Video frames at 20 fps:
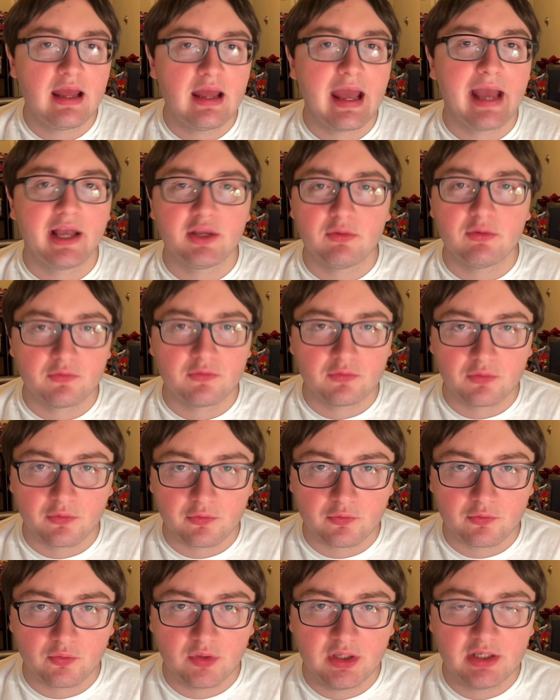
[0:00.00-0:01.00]
accurate to the
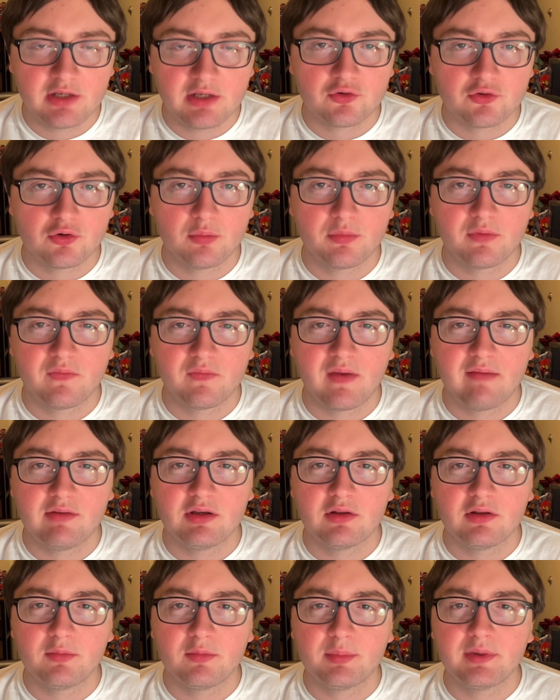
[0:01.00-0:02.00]
screen in terms of
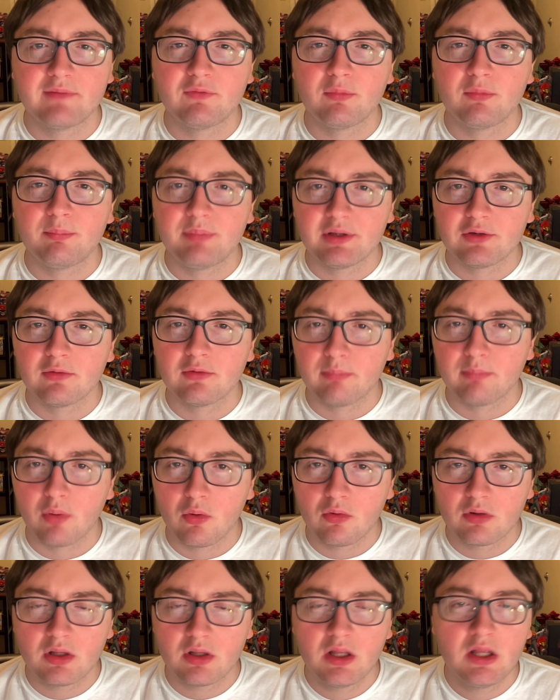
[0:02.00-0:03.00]
having a little bit of a bigger
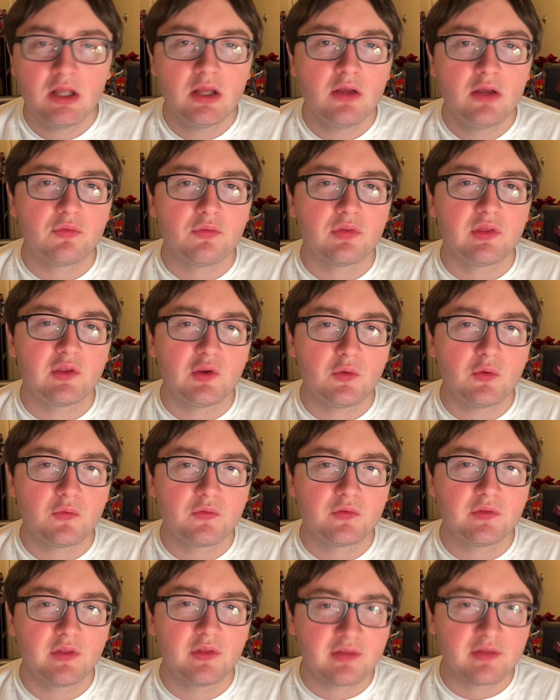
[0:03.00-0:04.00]
bulk. So they
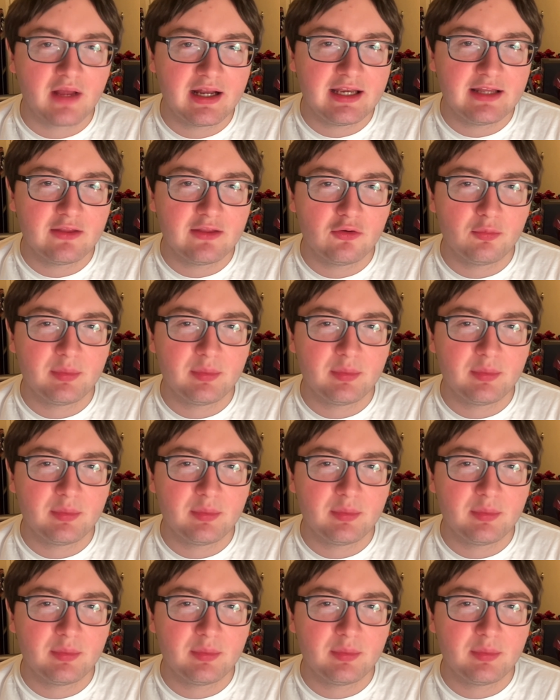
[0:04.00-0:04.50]
used the tiny little